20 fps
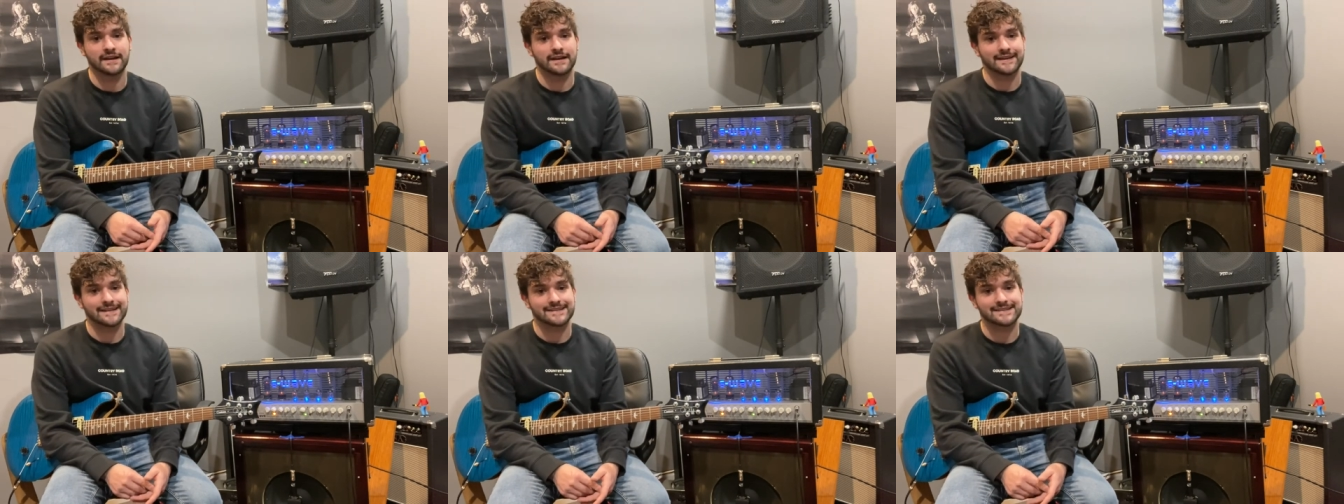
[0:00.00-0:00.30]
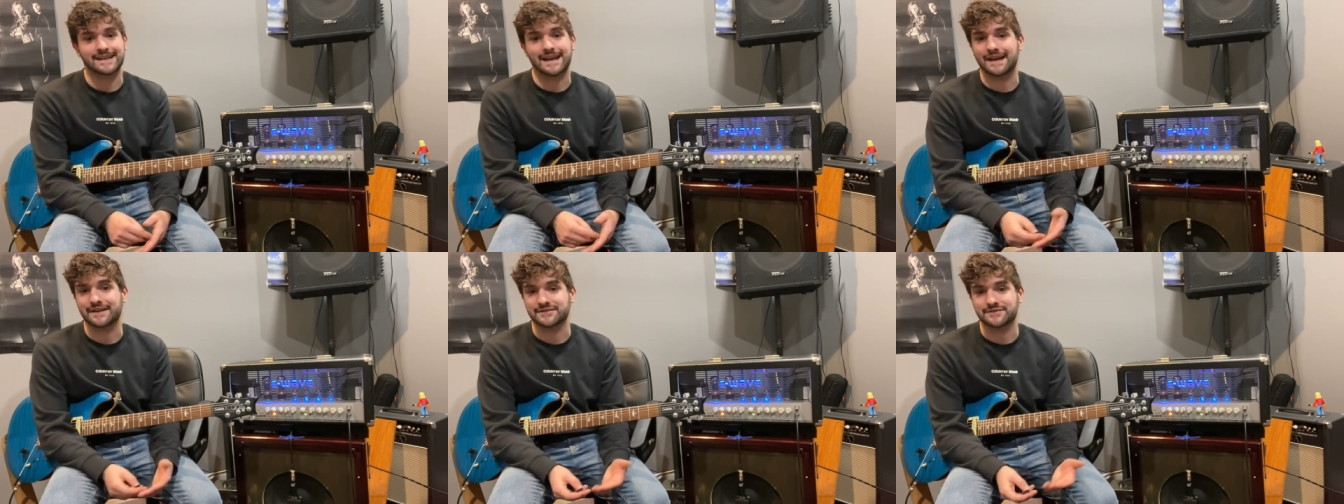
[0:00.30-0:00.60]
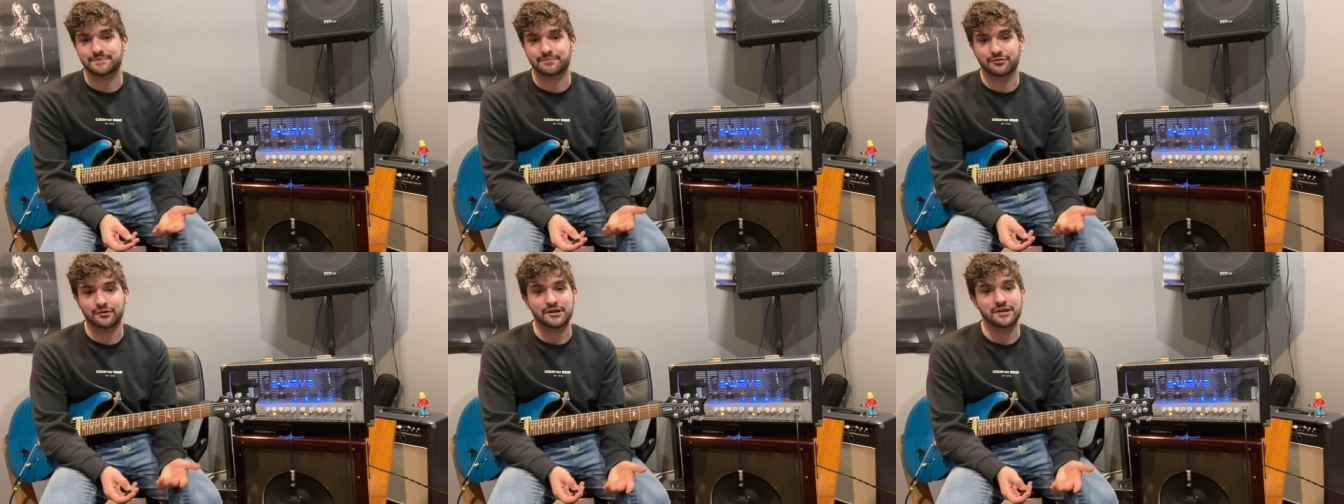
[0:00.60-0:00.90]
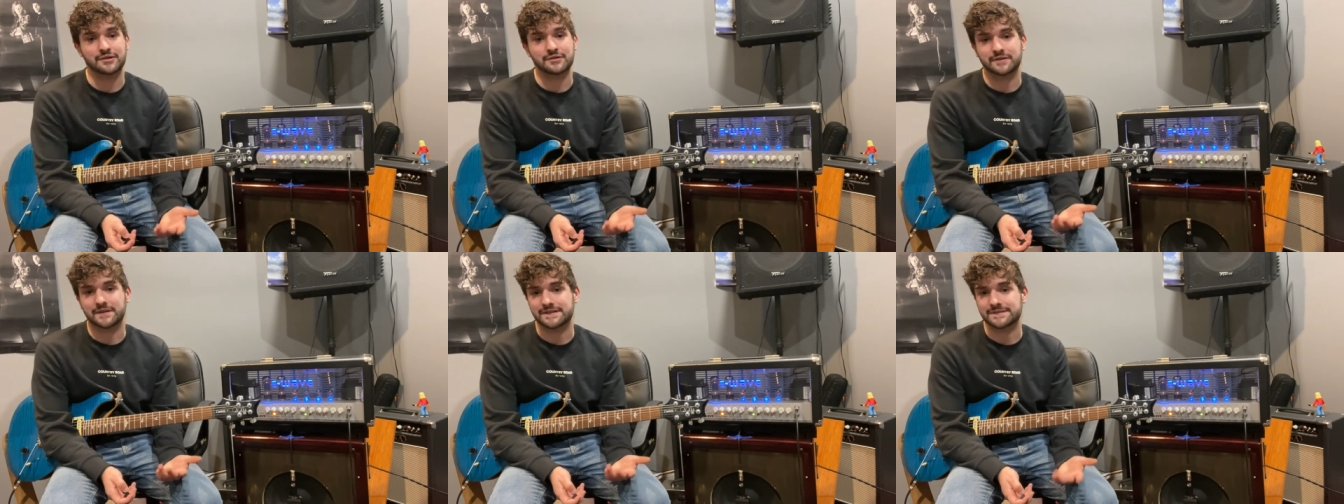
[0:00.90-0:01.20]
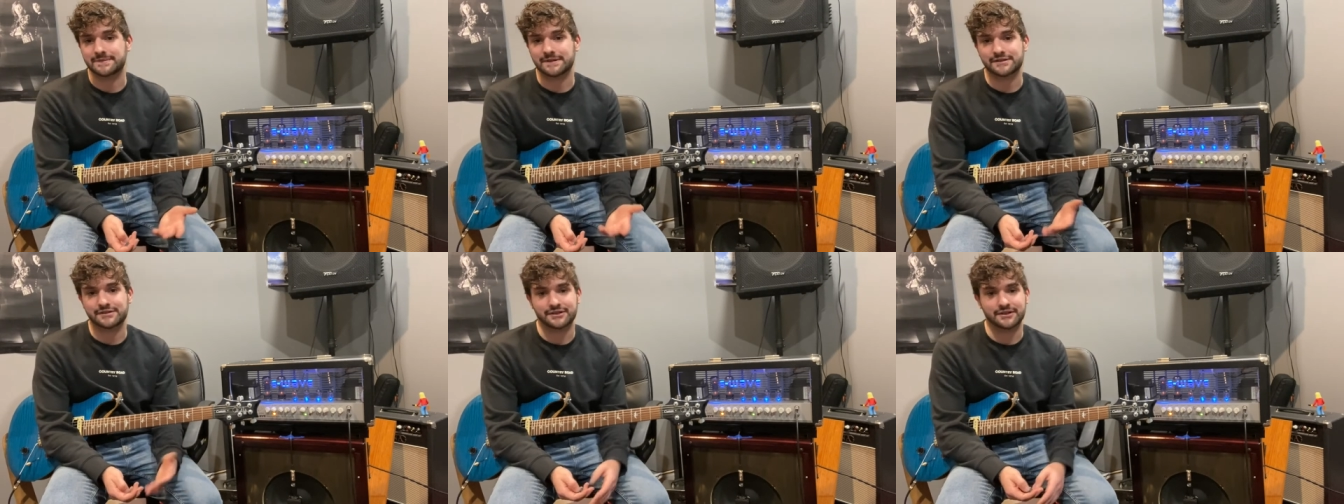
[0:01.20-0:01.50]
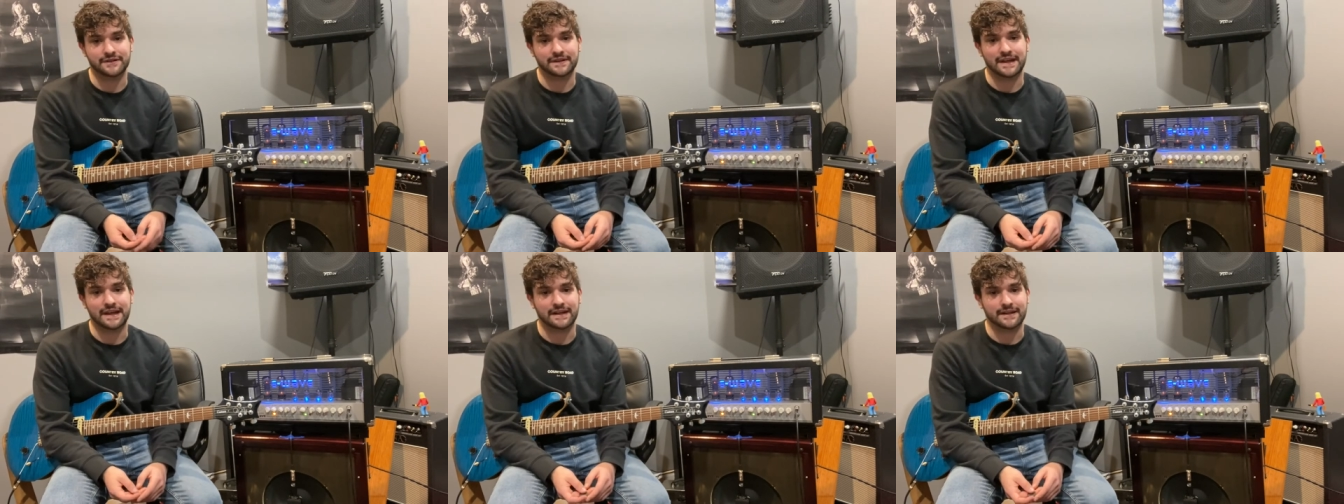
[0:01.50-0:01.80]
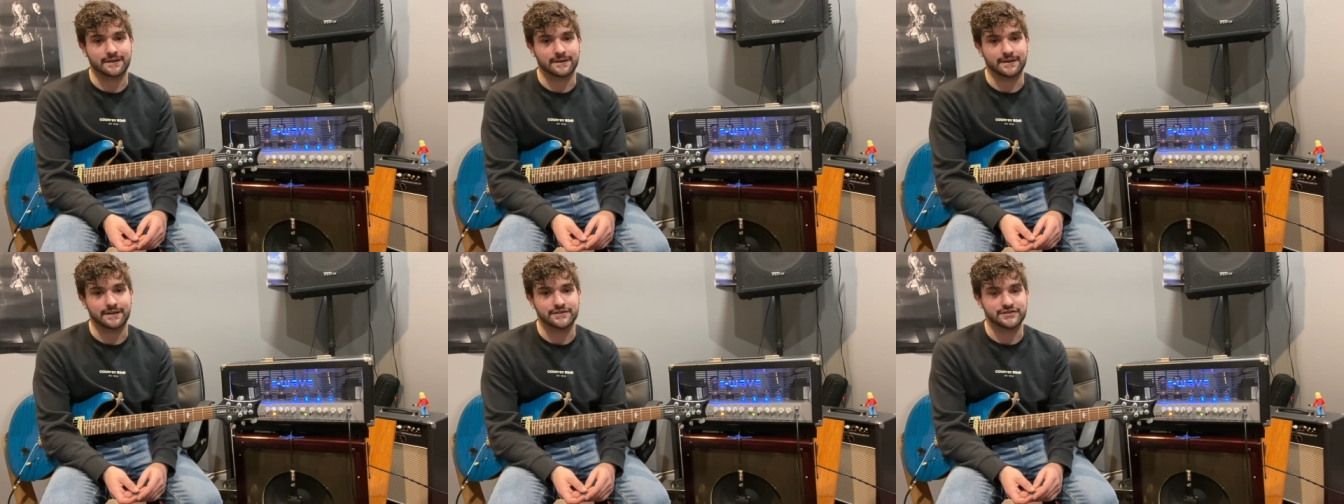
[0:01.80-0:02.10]
Sounds pretty good, especially on that
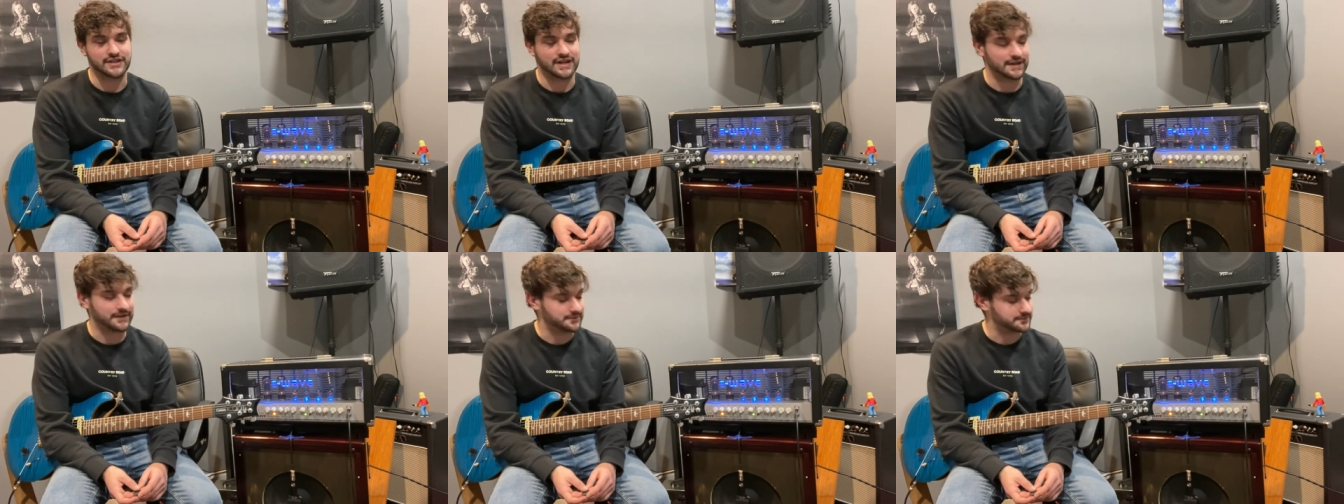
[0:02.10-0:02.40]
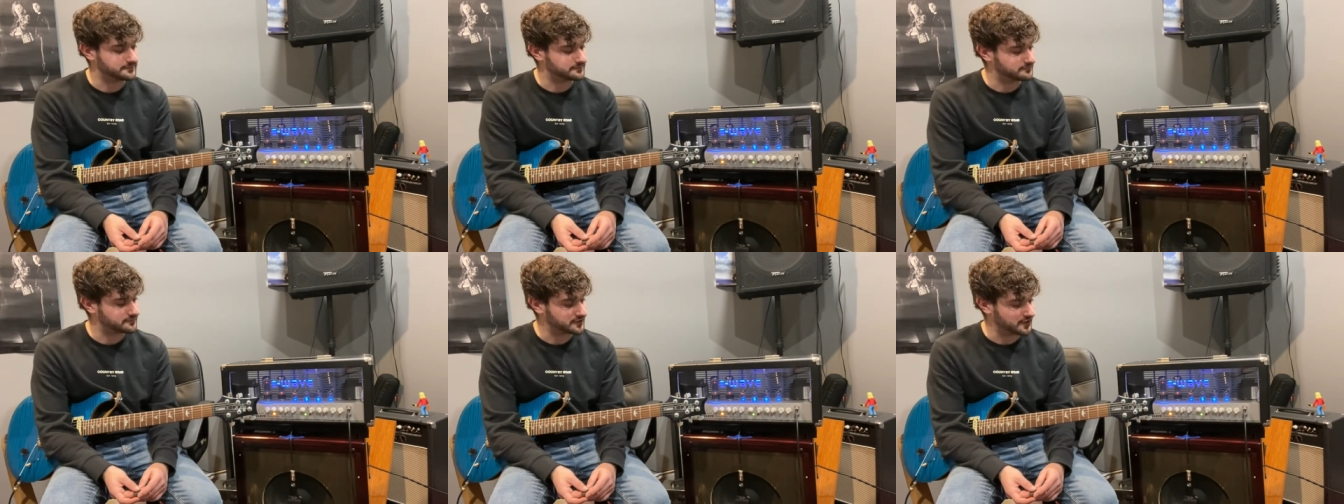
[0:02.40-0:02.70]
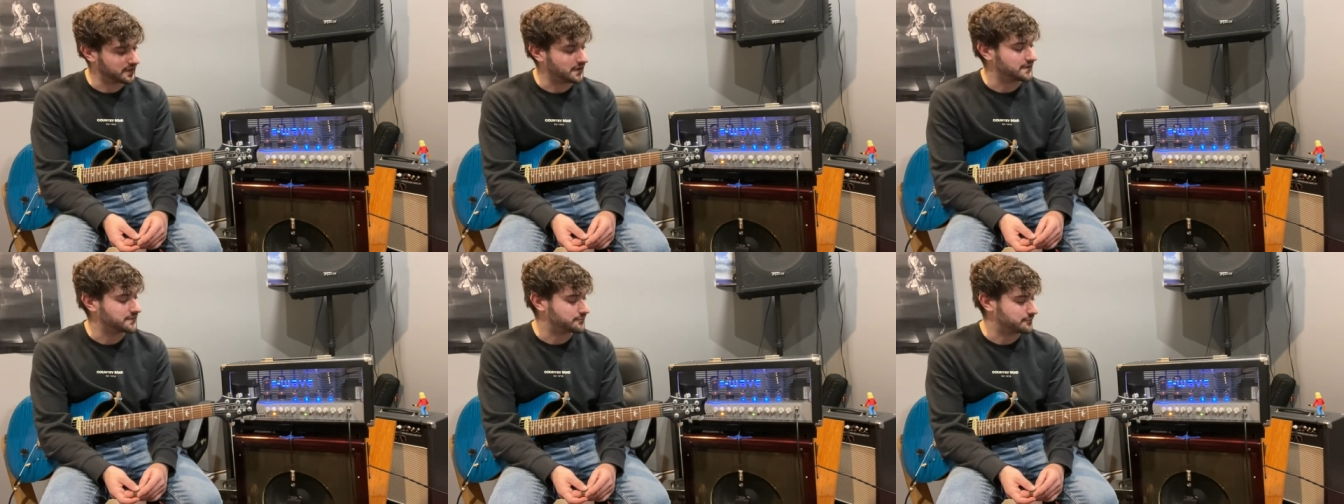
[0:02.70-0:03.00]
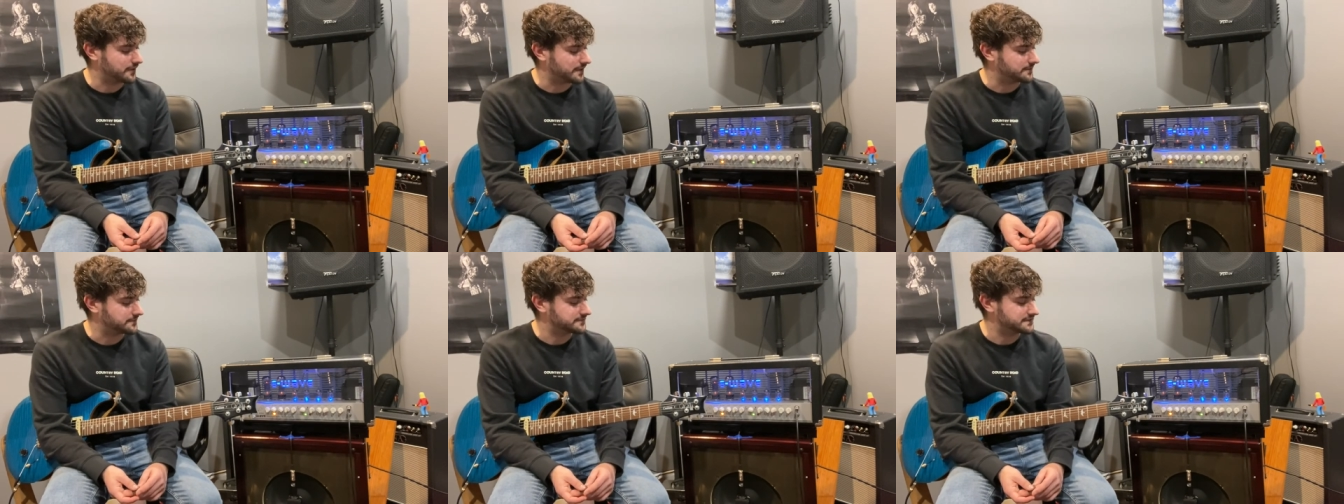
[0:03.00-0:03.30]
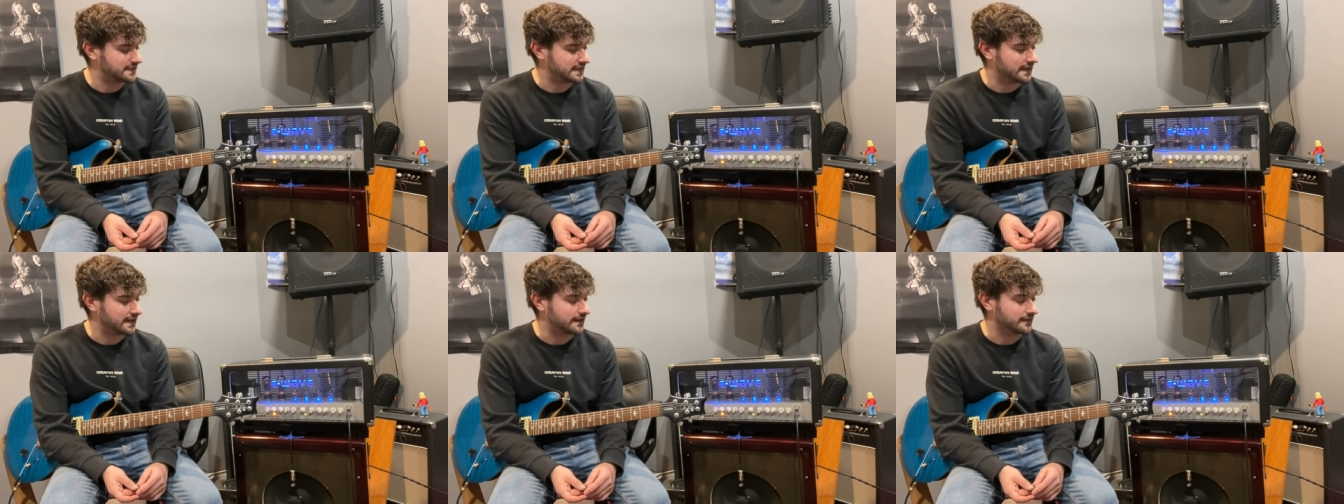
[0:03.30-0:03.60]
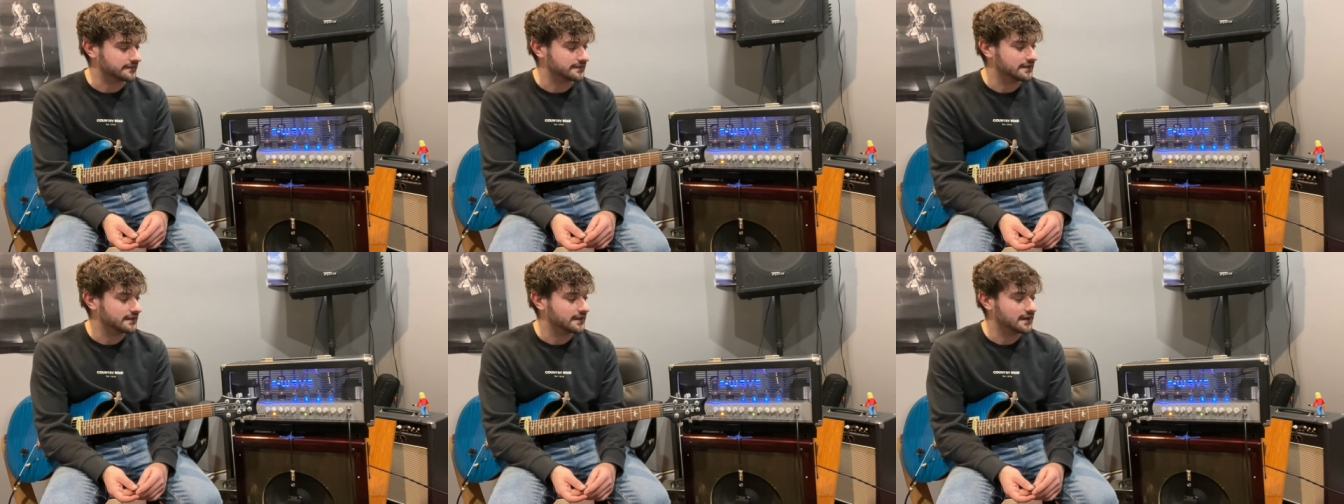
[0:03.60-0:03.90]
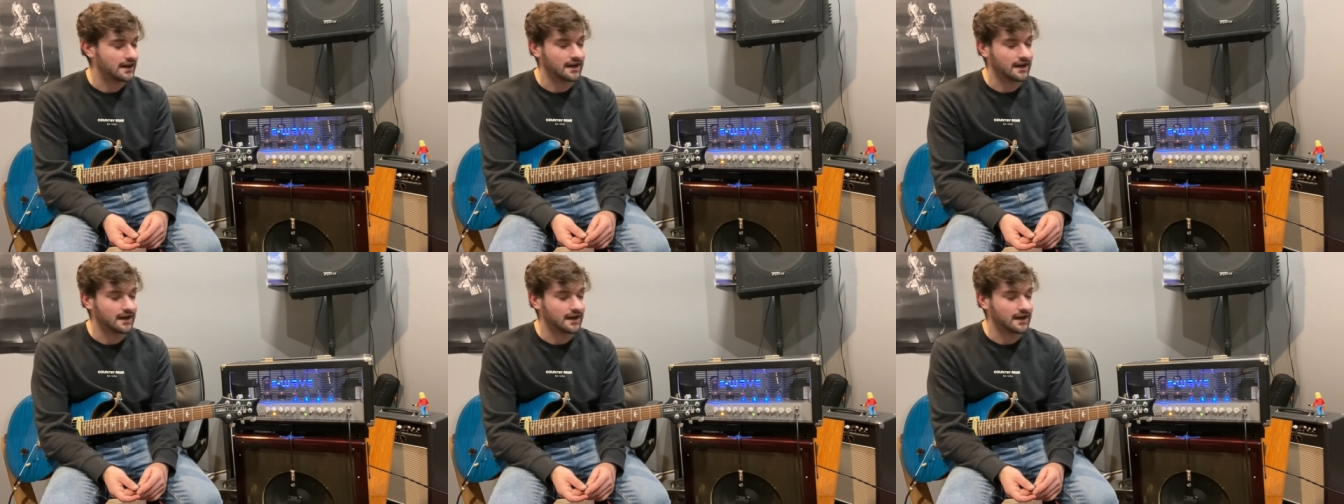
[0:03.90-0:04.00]
clean channel, turned well down.